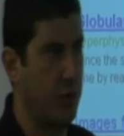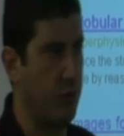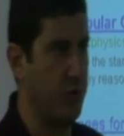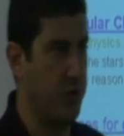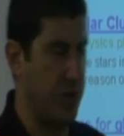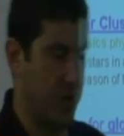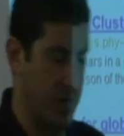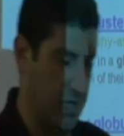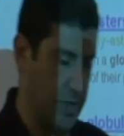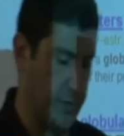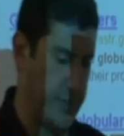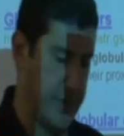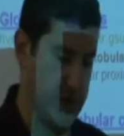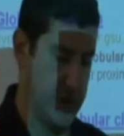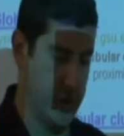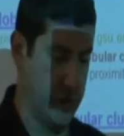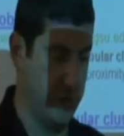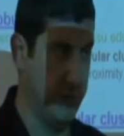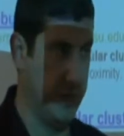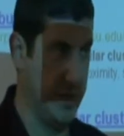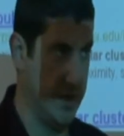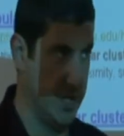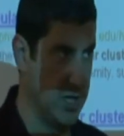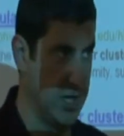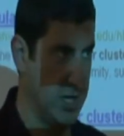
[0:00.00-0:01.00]
we talk about the
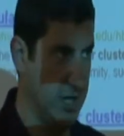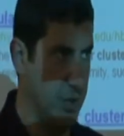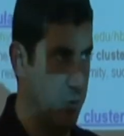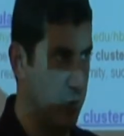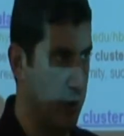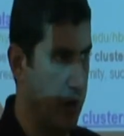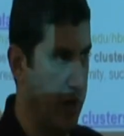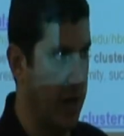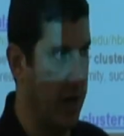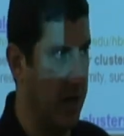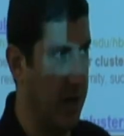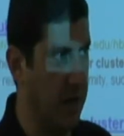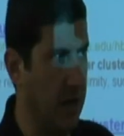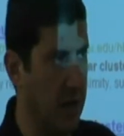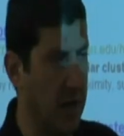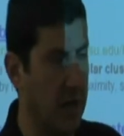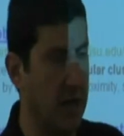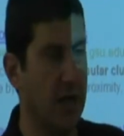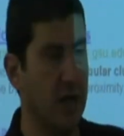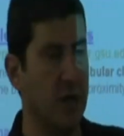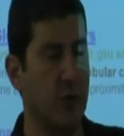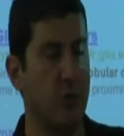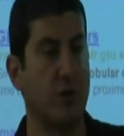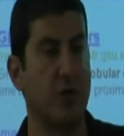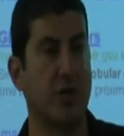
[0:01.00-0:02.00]
Milky Way,
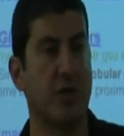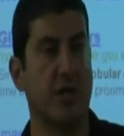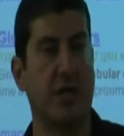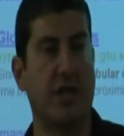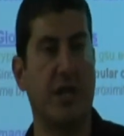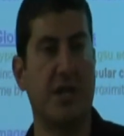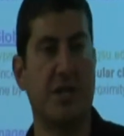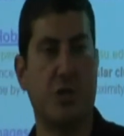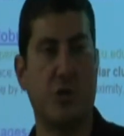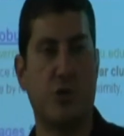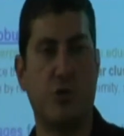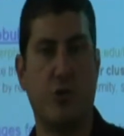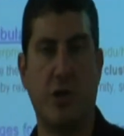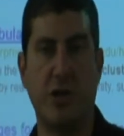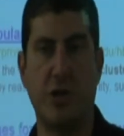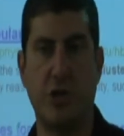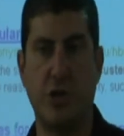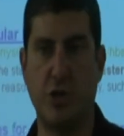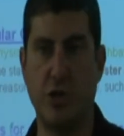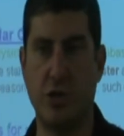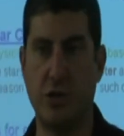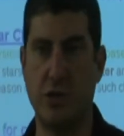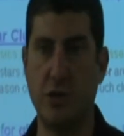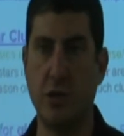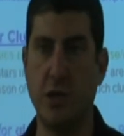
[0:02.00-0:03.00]
we're going to ask the
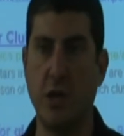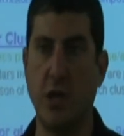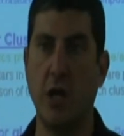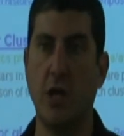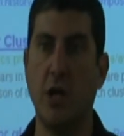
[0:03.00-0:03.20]
question,